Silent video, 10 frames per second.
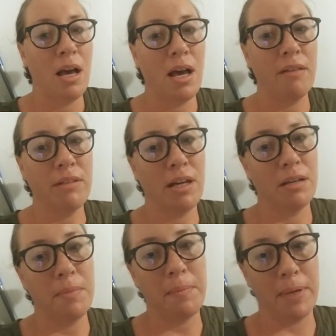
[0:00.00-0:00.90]
I have a
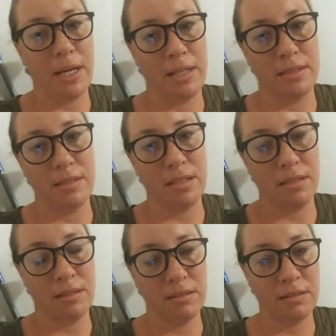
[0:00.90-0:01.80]
lot on my mind,
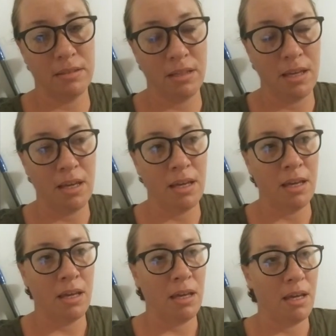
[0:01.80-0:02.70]

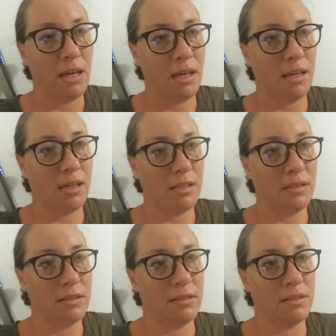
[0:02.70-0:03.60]

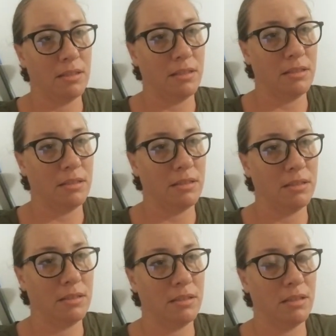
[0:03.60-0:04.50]
and
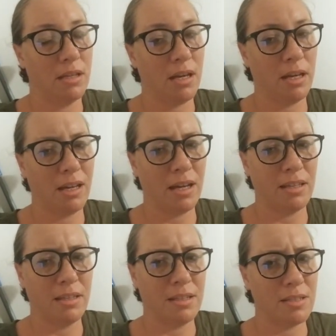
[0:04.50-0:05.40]
I
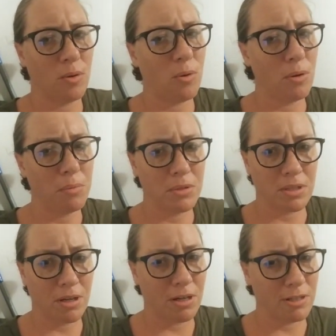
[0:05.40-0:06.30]
got these horrible
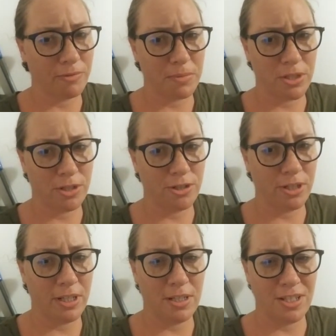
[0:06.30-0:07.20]
scars from
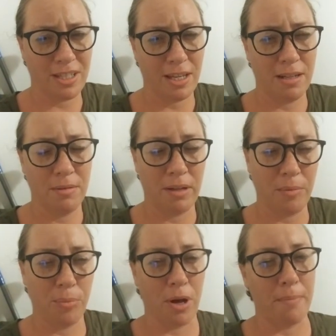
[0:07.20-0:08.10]
surgery, and it just kind of
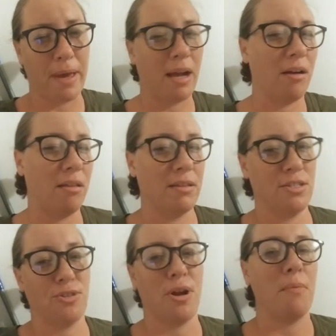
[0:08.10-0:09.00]
like brought back all
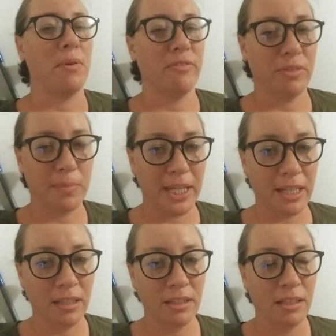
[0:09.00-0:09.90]
this trauma for
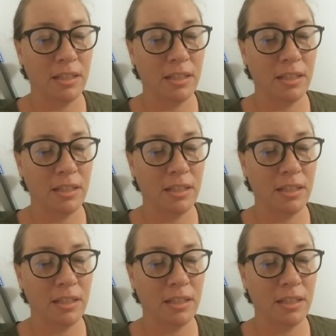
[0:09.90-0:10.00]
me.